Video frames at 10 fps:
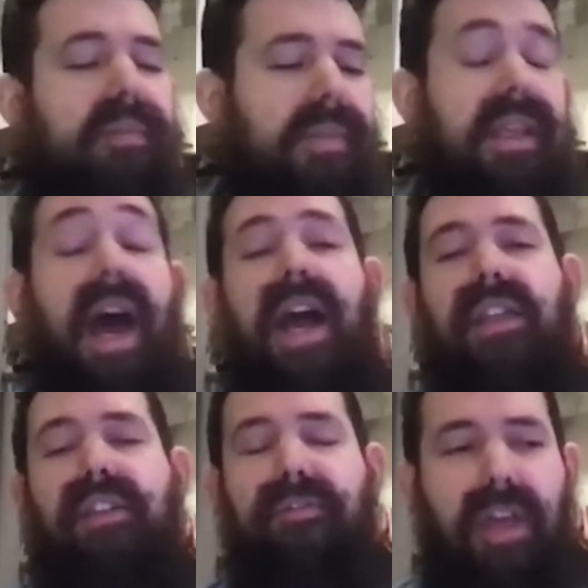guy
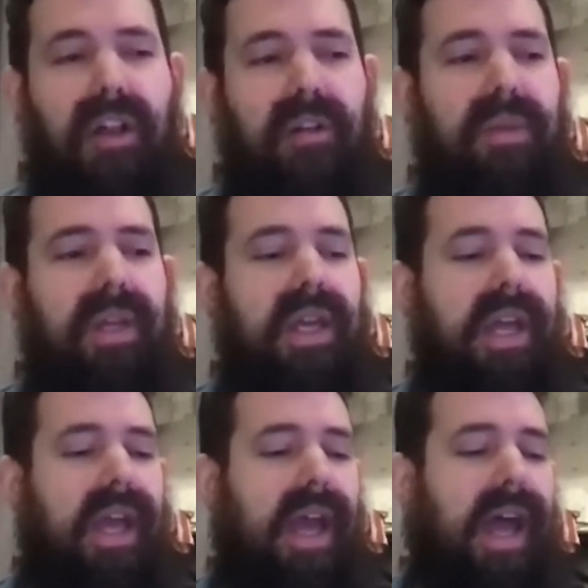in the film,
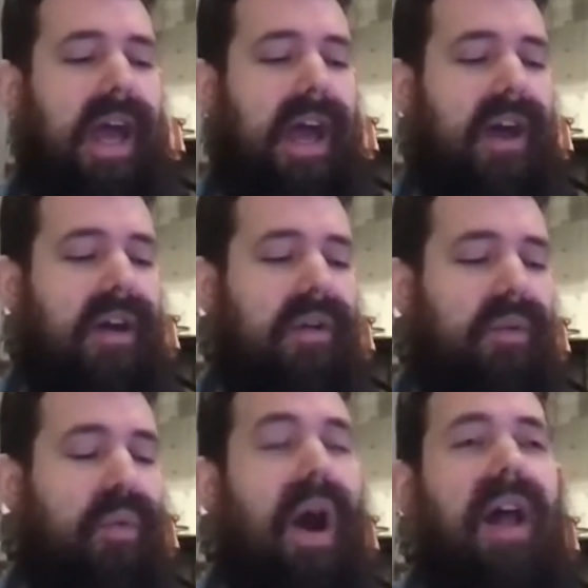
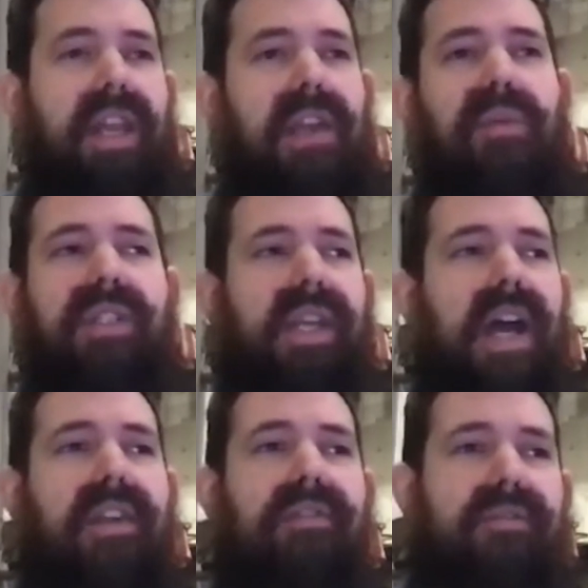while he was
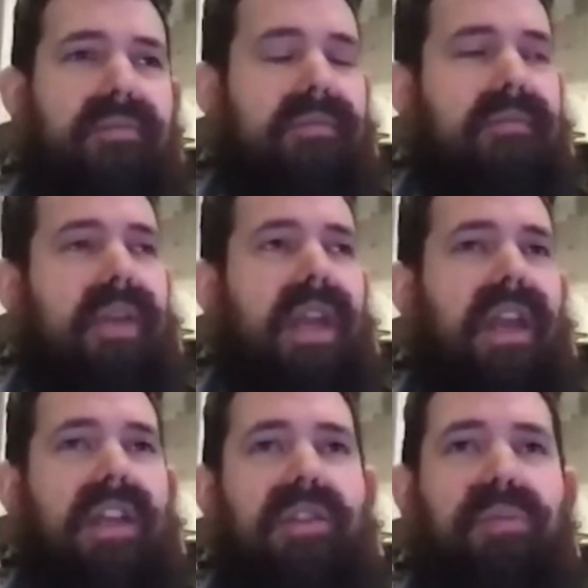kind of
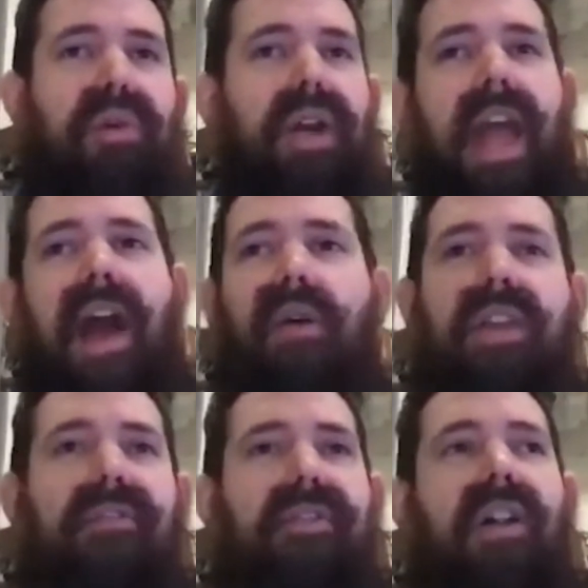exploring how
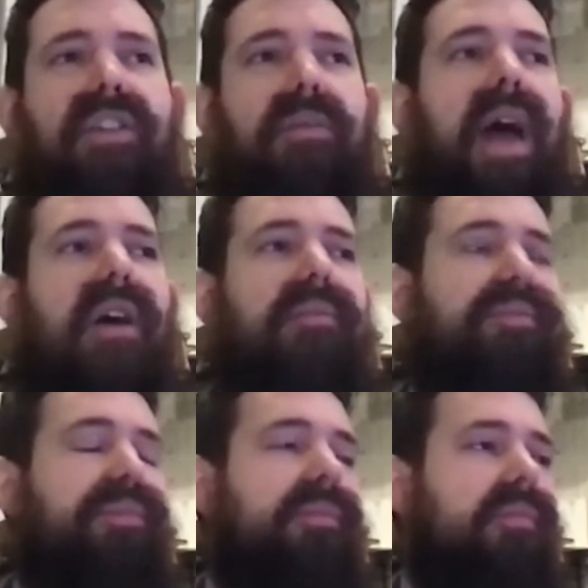he felt about
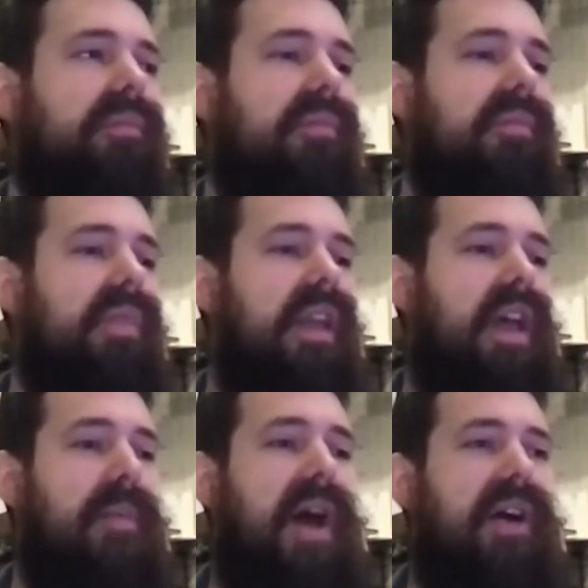
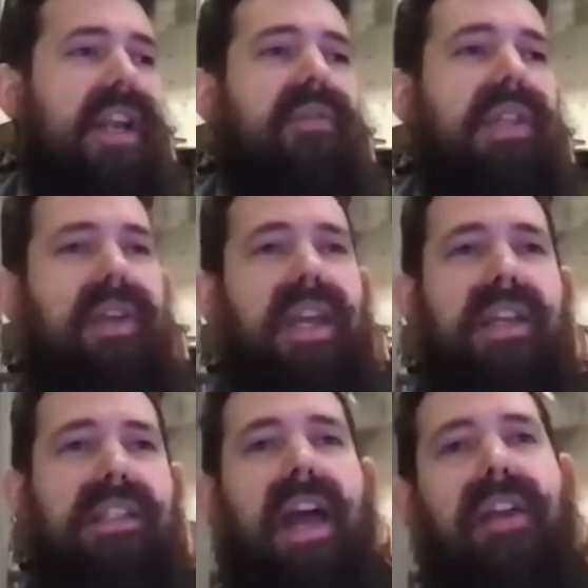kind of leaving
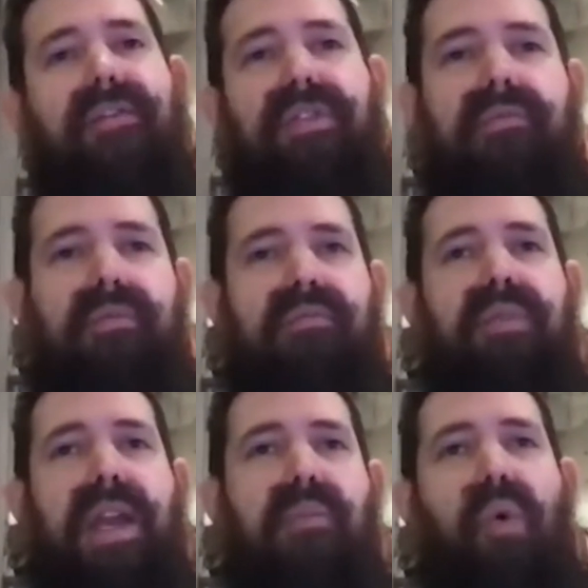his life,
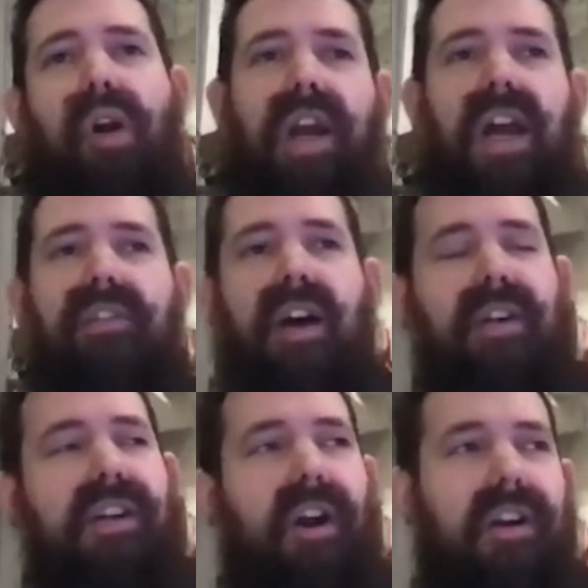being more kind of
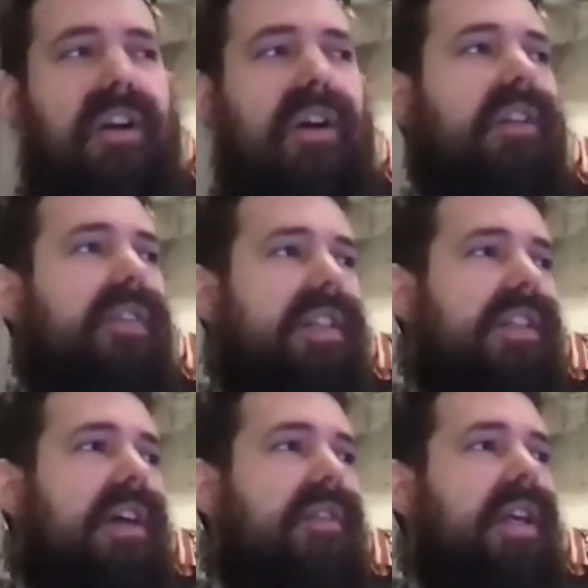avant-garde and all of this stuff.